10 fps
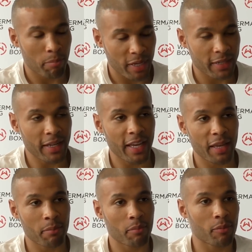A big
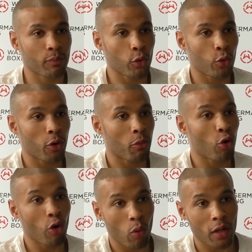name or a,
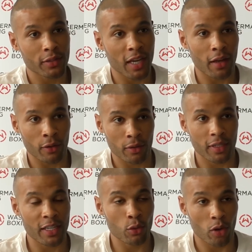or a world title,
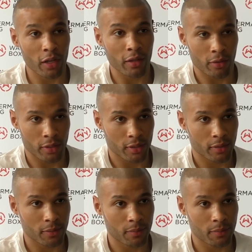either one of those.